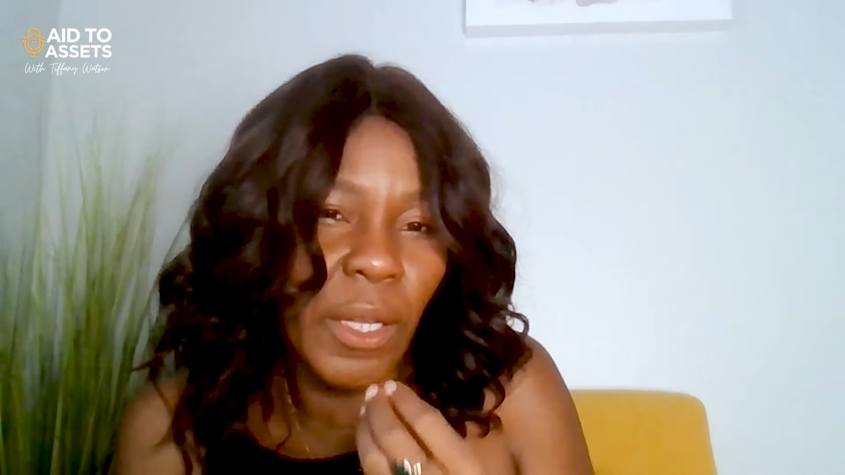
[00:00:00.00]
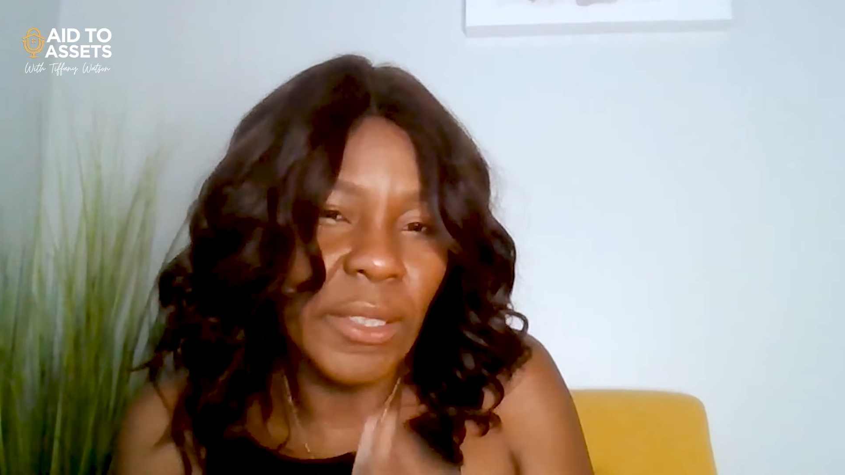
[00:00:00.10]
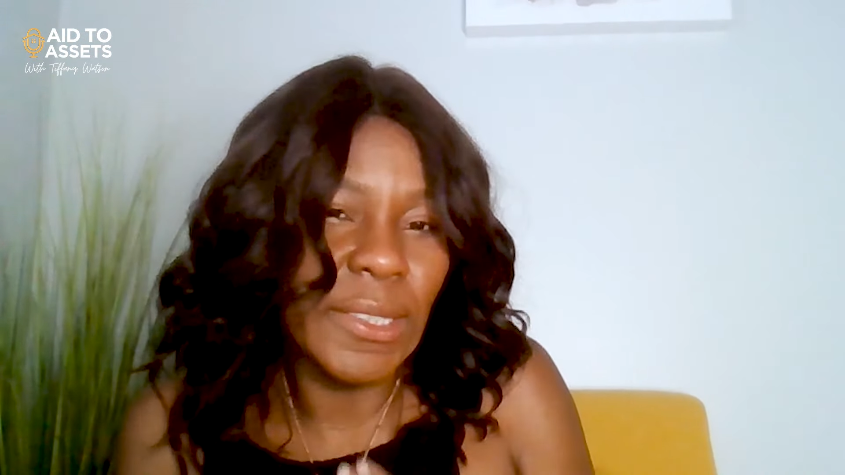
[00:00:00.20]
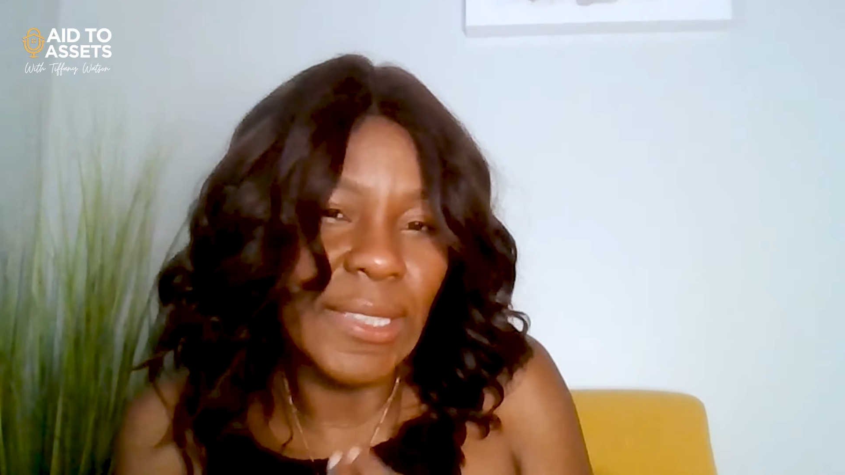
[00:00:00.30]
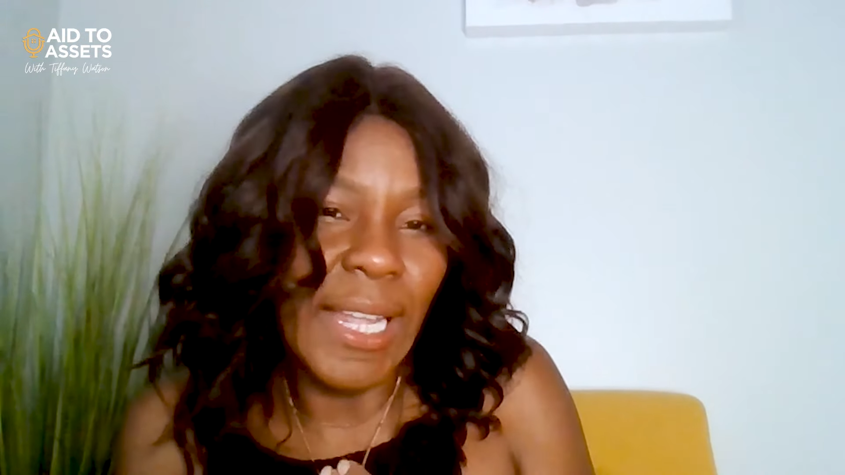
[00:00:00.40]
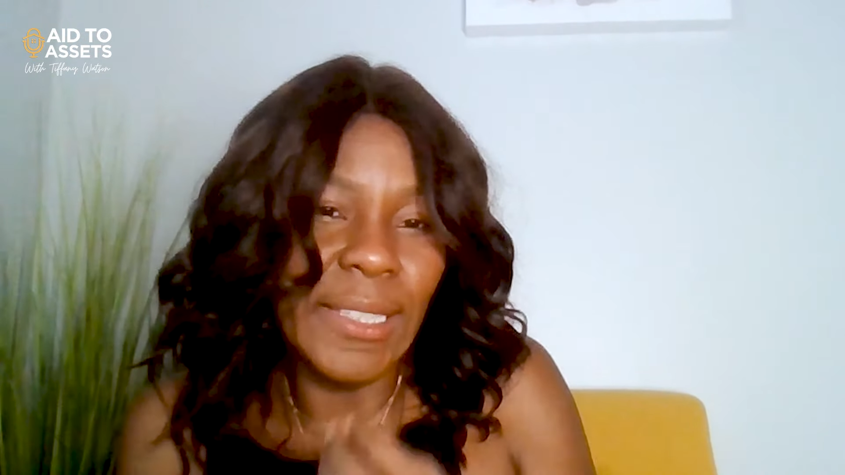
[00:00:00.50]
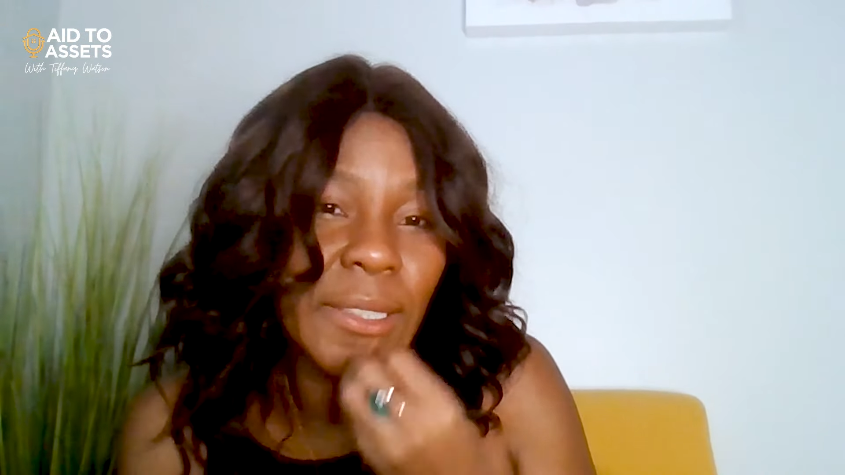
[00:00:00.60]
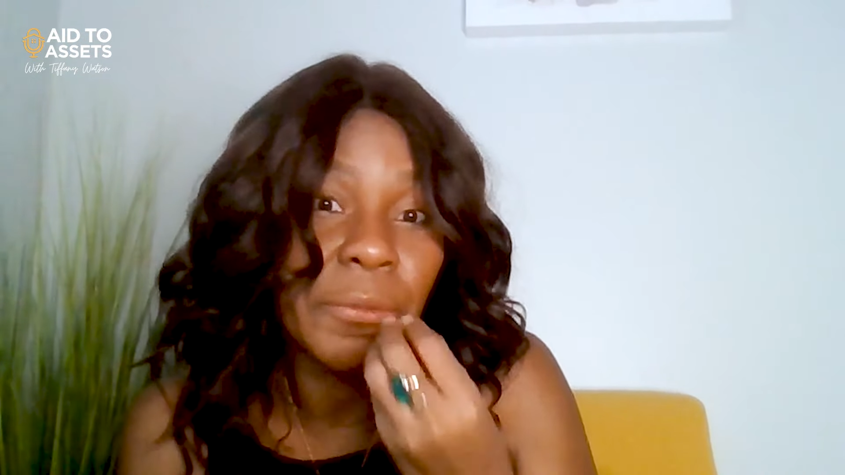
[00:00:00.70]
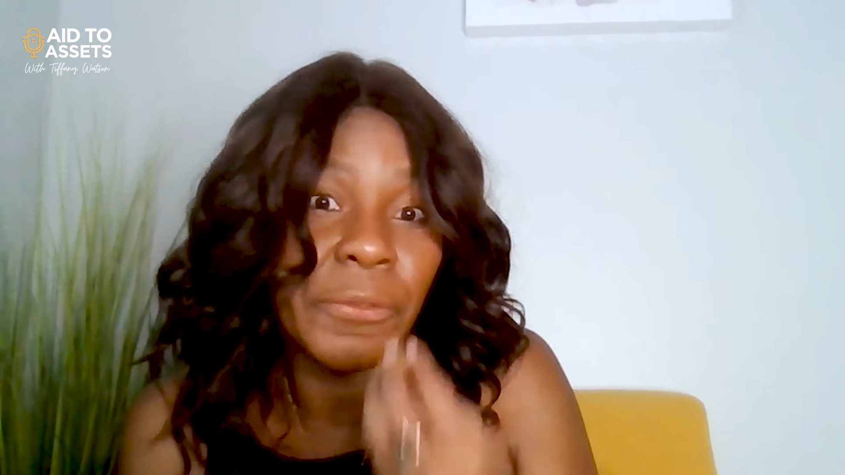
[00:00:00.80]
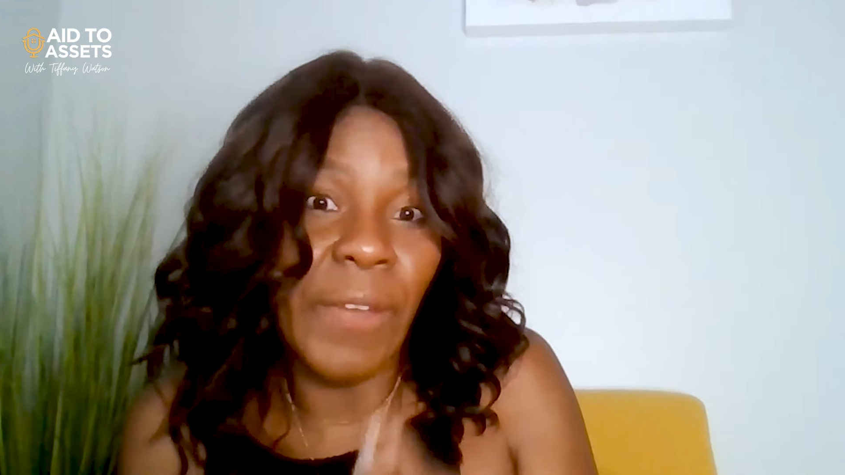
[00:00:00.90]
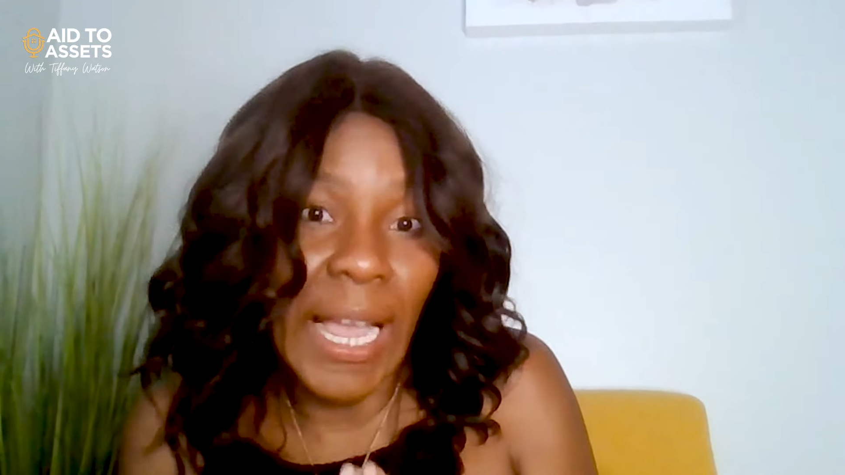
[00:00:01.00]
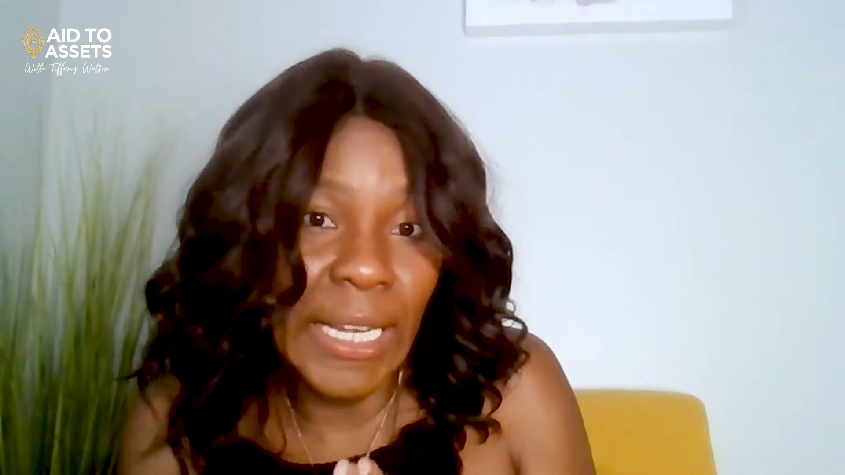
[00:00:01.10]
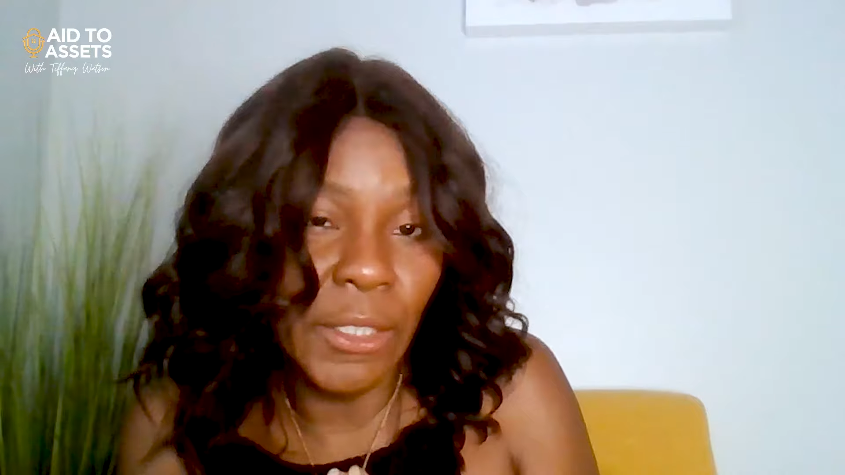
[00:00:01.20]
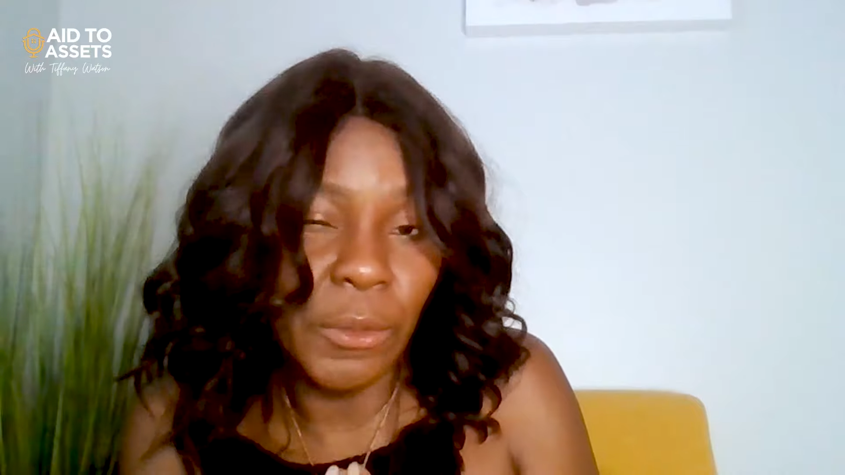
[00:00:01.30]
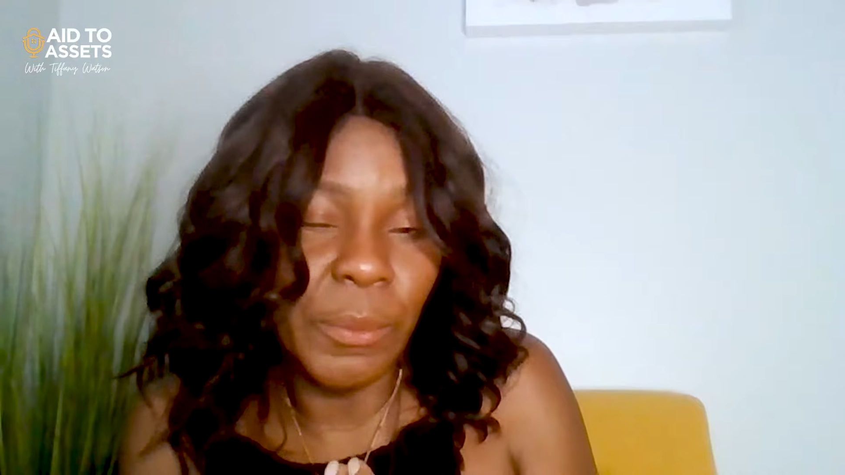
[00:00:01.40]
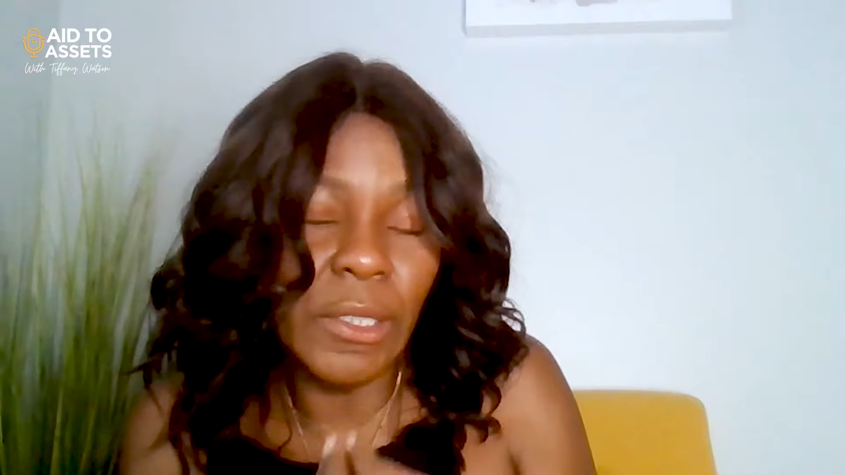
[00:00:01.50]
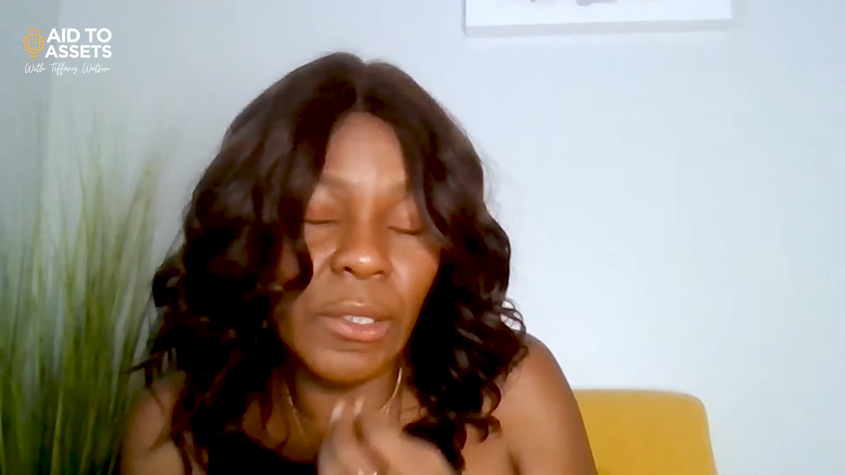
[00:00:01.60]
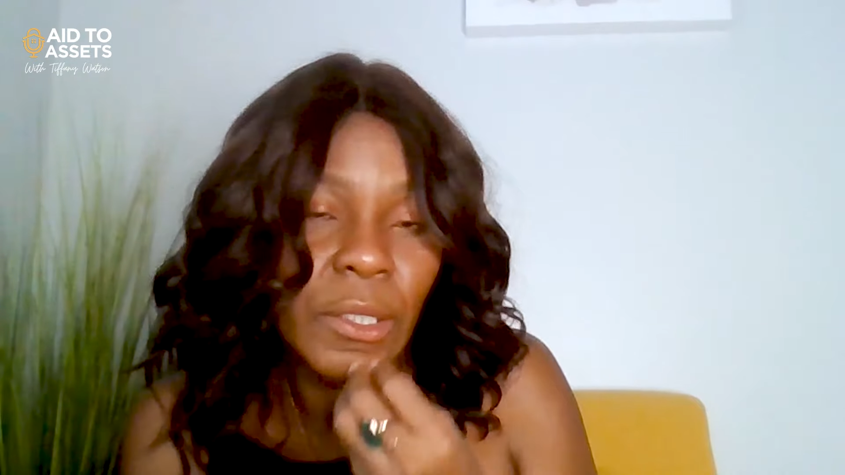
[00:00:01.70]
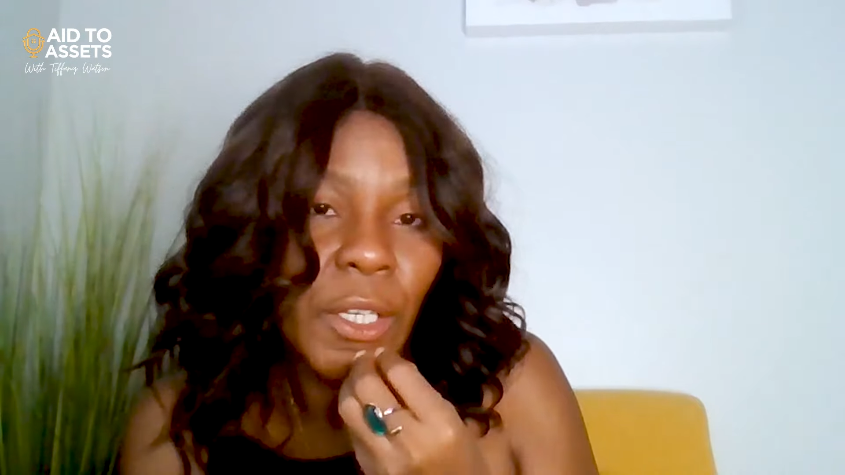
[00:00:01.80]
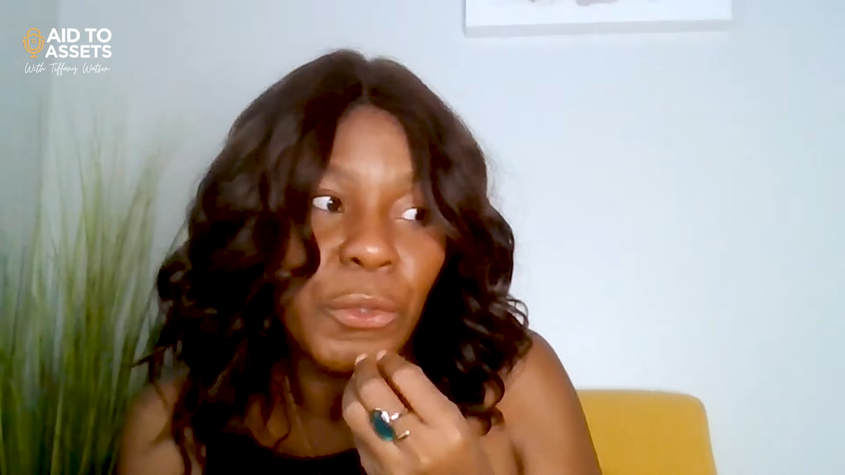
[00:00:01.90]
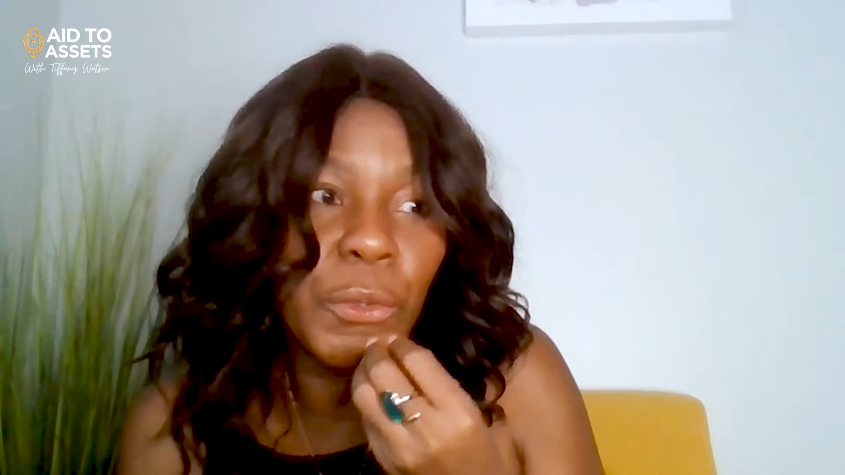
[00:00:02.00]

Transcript: understand the value because